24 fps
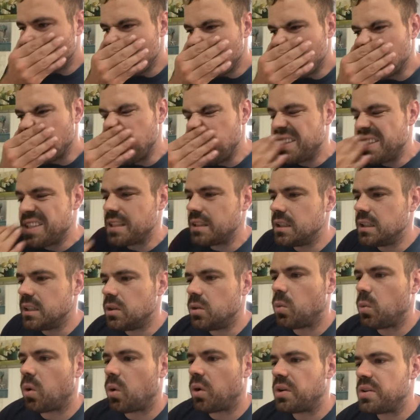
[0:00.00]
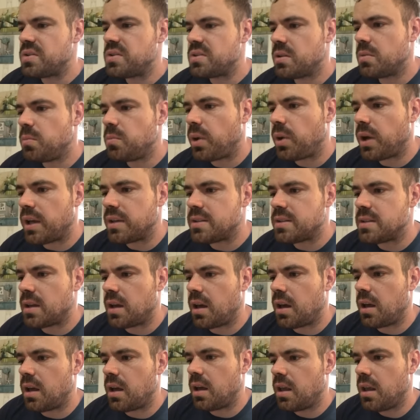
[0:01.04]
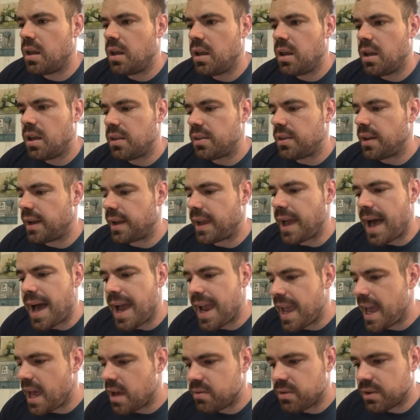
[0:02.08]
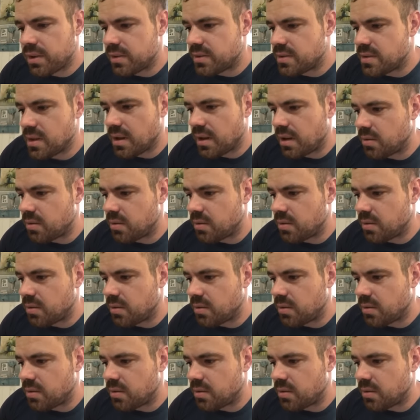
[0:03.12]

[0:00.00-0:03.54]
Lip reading: it's a little worrisome, but like I haven't.